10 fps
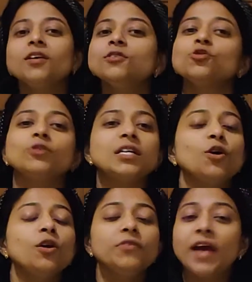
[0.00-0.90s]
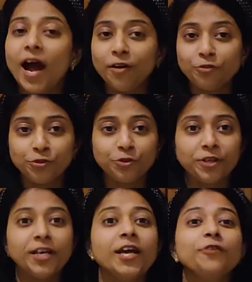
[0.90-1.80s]
So that's all we had for
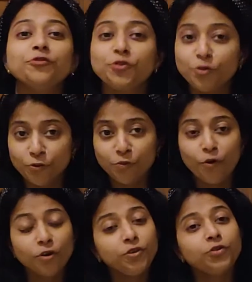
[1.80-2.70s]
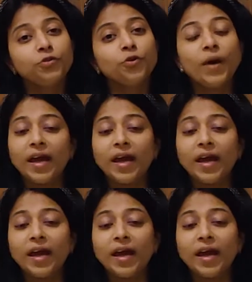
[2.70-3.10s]
today. If you want to know,